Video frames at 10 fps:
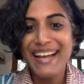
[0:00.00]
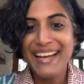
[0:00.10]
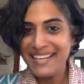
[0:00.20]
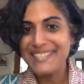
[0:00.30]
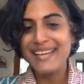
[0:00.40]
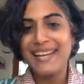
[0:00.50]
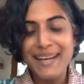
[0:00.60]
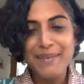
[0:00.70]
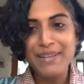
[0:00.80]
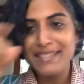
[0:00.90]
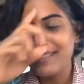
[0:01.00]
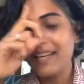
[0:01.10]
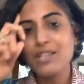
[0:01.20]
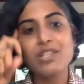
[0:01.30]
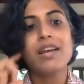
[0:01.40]
and he said that with
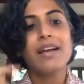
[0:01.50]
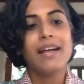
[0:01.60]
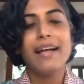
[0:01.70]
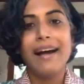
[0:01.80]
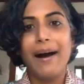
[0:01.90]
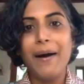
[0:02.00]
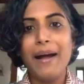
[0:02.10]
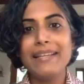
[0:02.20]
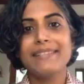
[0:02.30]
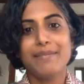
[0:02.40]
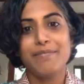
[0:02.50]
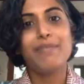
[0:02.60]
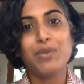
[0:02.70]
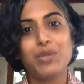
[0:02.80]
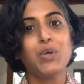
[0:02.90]
such uh, and he said
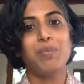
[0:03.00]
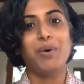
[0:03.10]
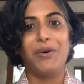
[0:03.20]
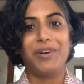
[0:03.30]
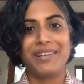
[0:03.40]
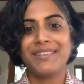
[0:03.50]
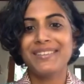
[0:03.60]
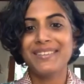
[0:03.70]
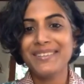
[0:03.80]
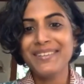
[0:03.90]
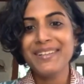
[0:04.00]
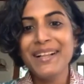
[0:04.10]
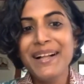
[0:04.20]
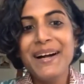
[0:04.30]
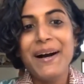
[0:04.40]
people do more
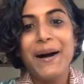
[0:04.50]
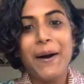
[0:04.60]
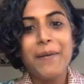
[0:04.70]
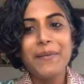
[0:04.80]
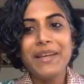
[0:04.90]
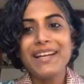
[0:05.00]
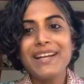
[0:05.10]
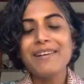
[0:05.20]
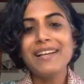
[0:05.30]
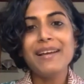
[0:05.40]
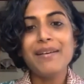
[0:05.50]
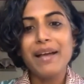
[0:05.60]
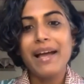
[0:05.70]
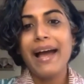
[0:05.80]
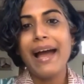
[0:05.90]
uh, and i really
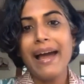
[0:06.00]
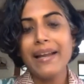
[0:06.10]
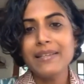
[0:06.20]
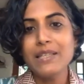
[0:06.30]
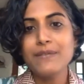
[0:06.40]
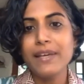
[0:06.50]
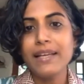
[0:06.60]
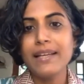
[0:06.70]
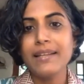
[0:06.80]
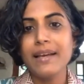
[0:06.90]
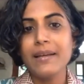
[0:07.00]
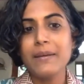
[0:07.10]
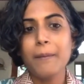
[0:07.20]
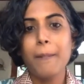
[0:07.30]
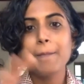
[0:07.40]
had this feeling that
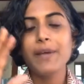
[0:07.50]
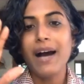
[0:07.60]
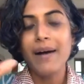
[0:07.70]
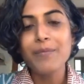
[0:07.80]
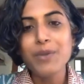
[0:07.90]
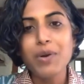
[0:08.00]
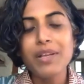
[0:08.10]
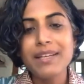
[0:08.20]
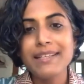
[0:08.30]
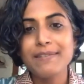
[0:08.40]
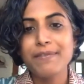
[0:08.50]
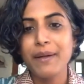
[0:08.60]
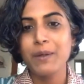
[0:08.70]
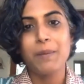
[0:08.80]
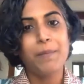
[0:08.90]
the andolan has
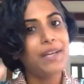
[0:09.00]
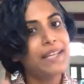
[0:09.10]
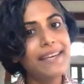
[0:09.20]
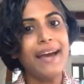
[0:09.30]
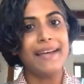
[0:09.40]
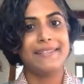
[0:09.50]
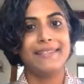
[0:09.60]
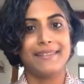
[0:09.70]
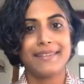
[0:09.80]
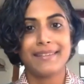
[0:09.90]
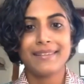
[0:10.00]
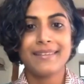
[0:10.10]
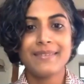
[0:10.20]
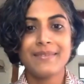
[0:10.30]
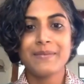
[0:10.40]
failed but he hasn't no